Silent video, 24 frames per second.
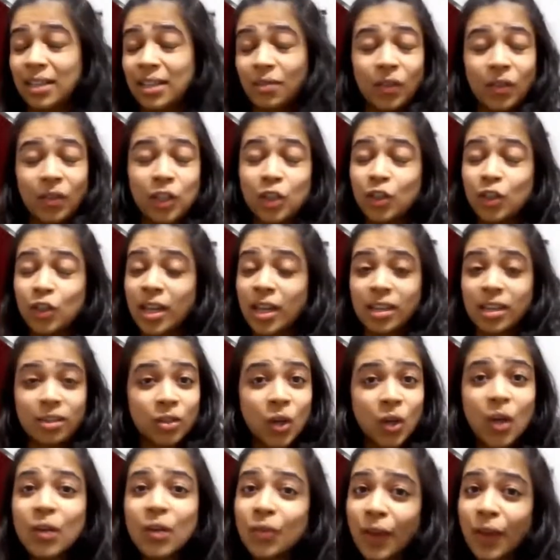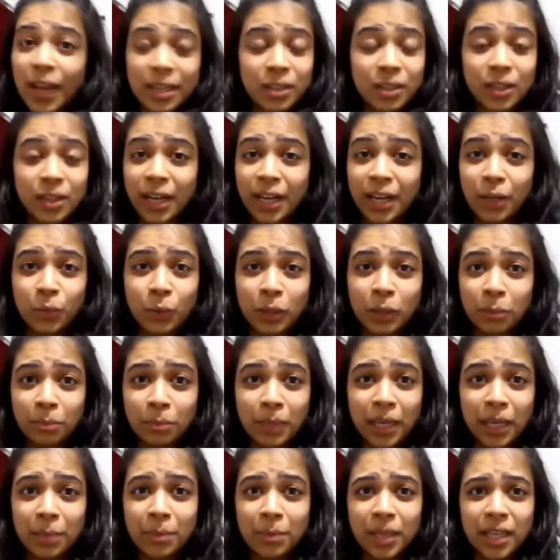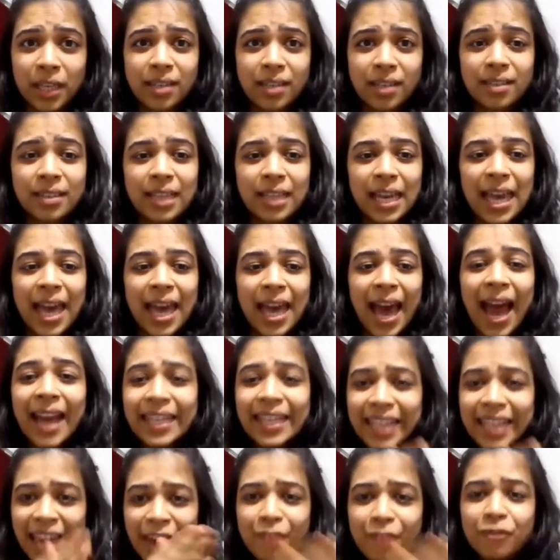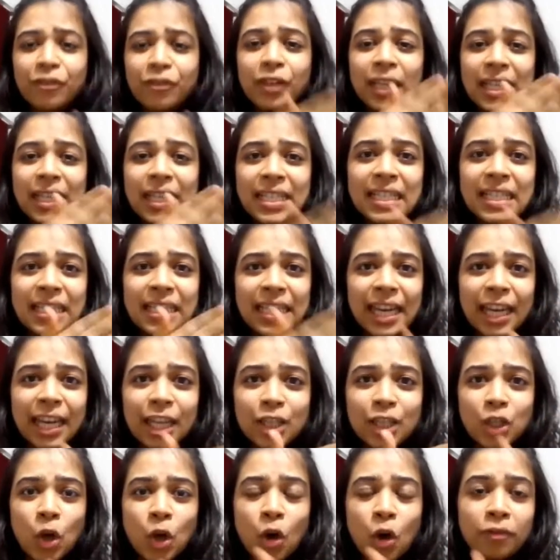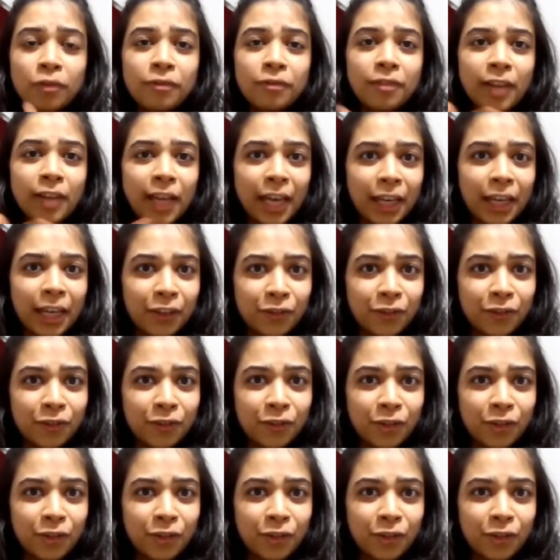which does not resonate with me, because at every stage of life,